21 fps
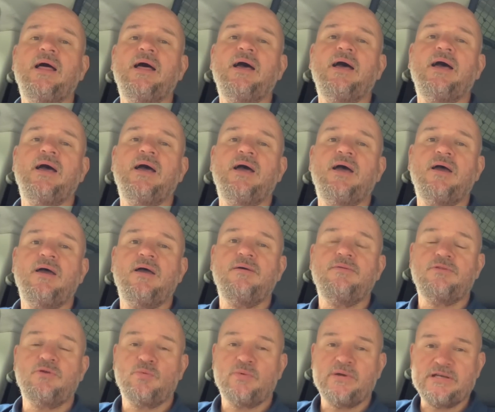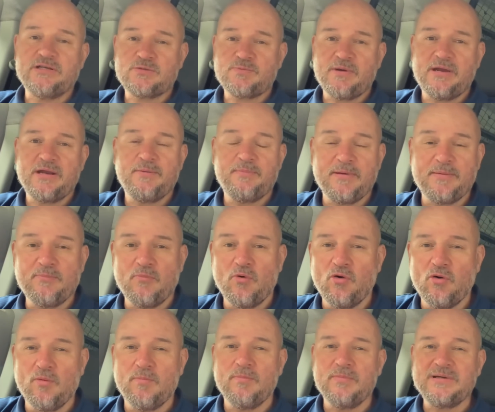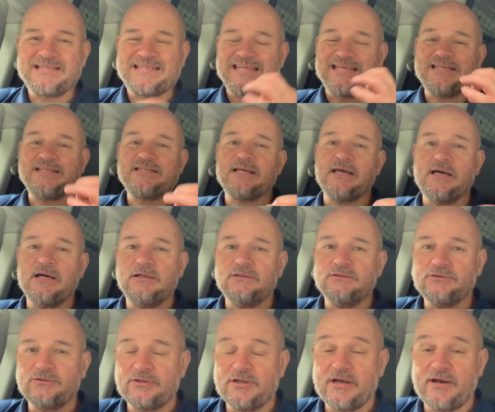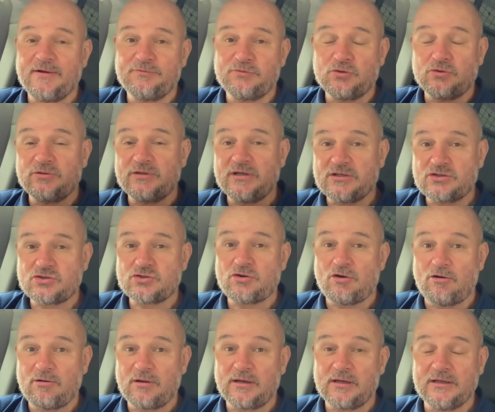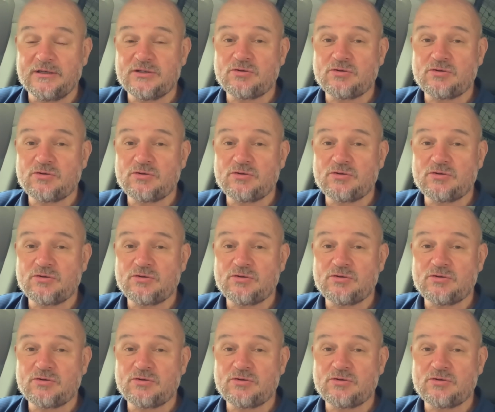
the weed spraying, a bit more detailed than I've done historically.